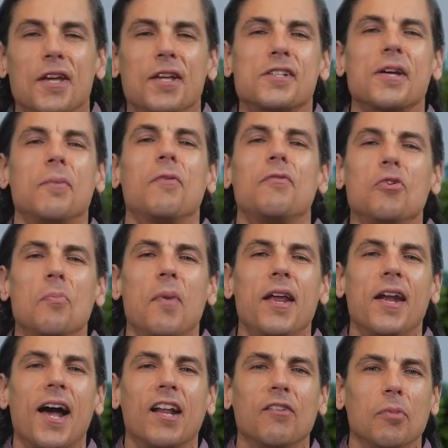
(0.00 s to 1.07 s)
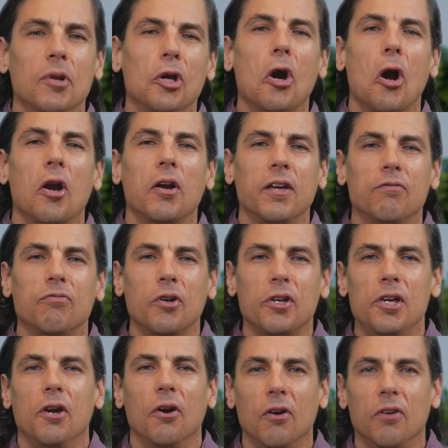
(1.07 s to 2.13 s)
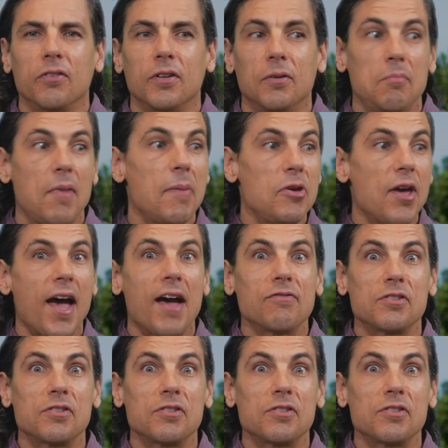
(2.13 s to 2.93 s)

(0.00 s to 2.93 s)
Some of you may not have been gardening for years. Maybe you have